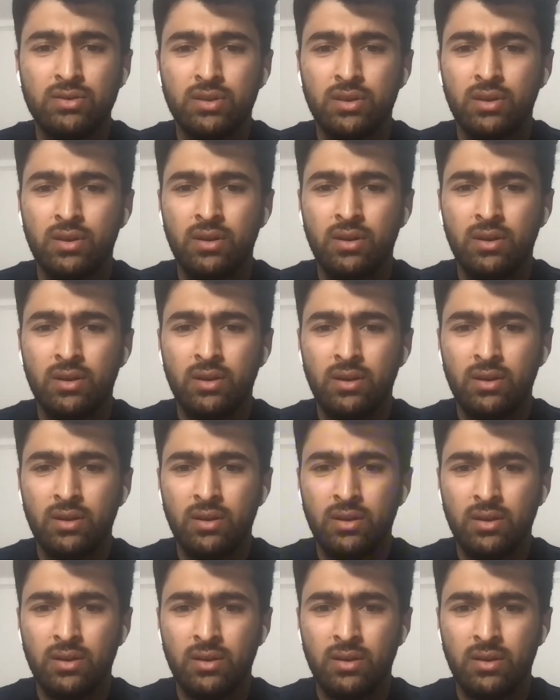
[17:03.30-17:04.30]

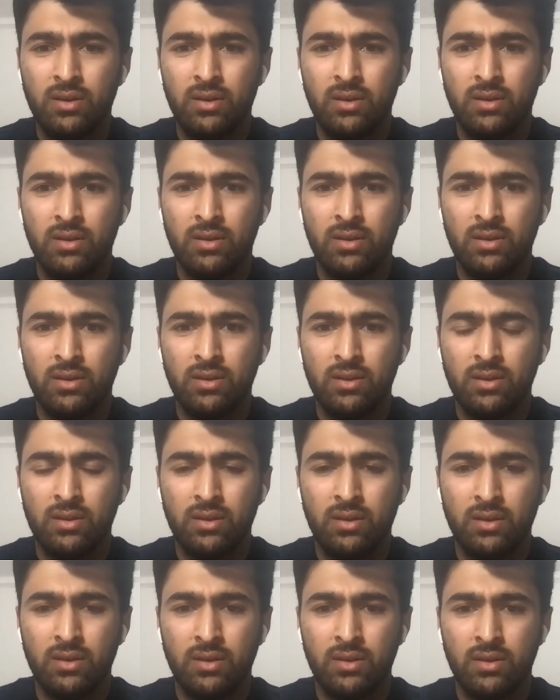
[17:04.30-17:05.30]

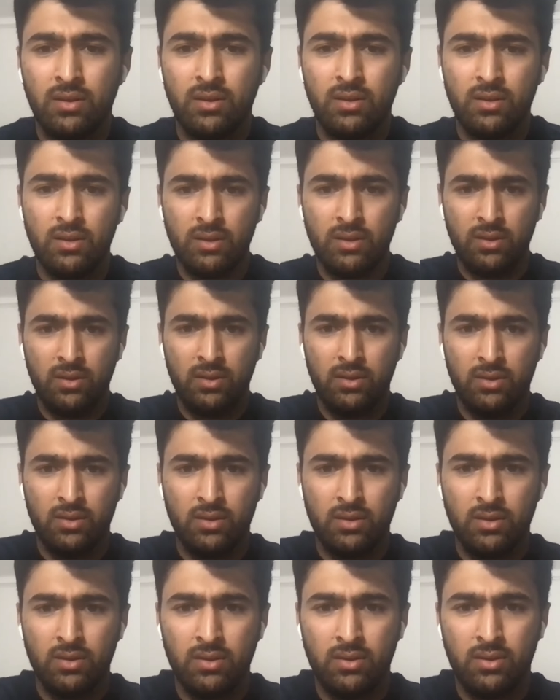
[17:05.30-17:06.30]

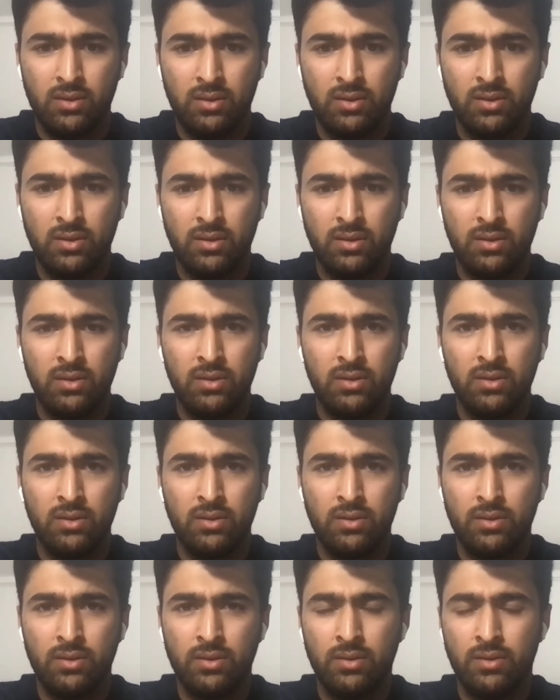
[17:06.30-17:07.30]

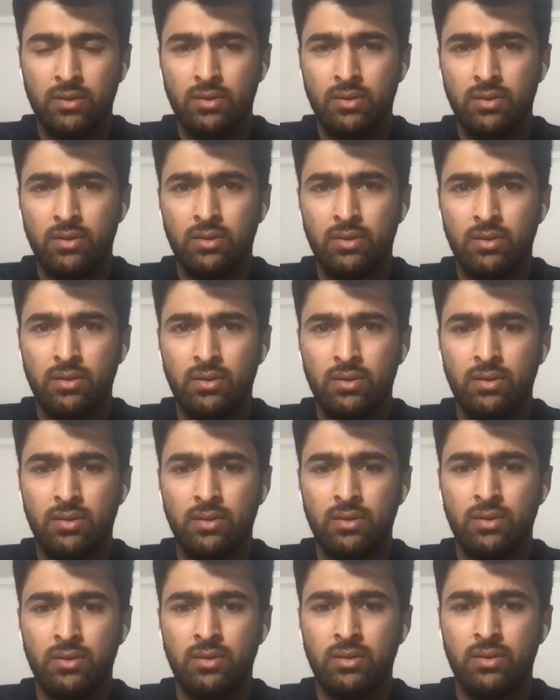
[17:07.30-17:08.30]

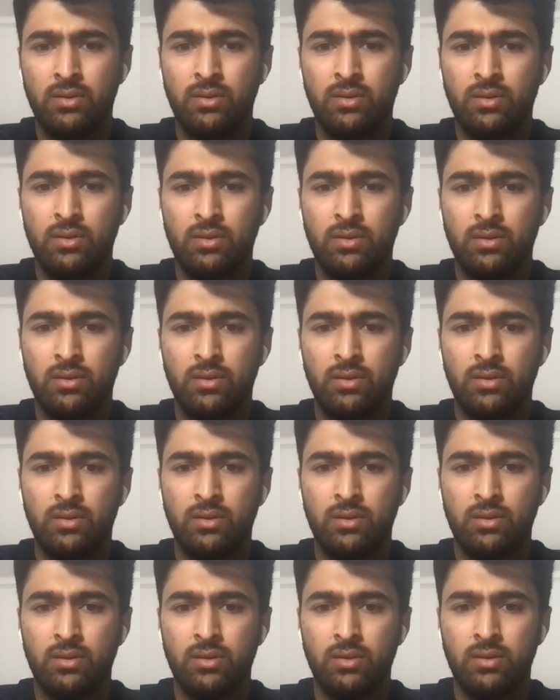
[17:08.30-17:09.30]

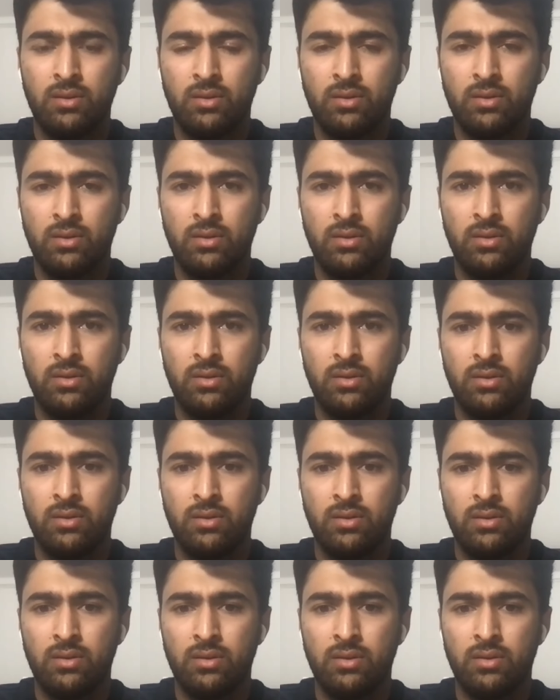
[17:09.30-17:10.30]

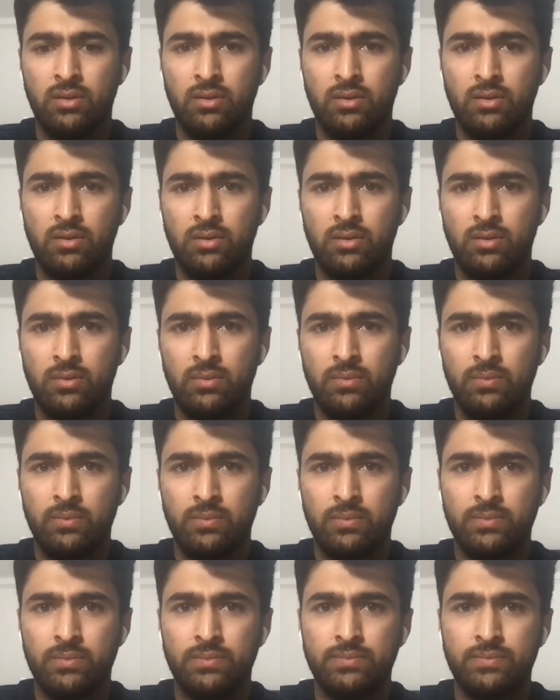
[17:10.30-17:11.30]
No words are spoken by the person on screen.